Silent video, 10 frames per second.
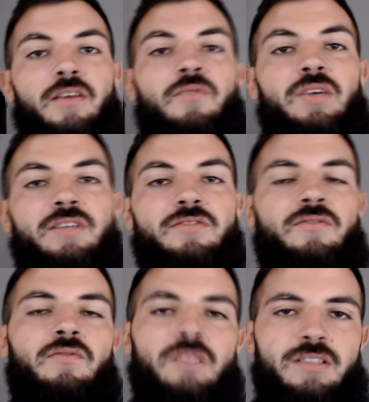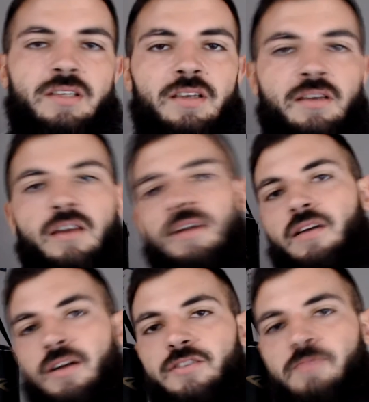which we see
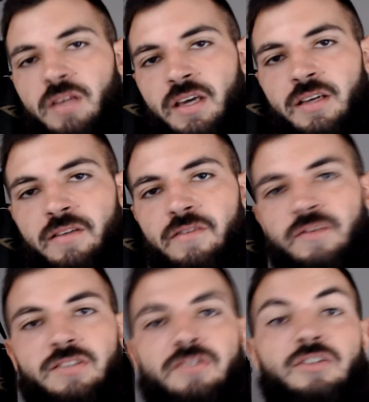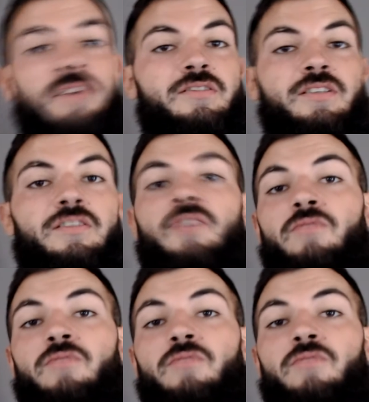Curtis Blaydes versus Jairzinho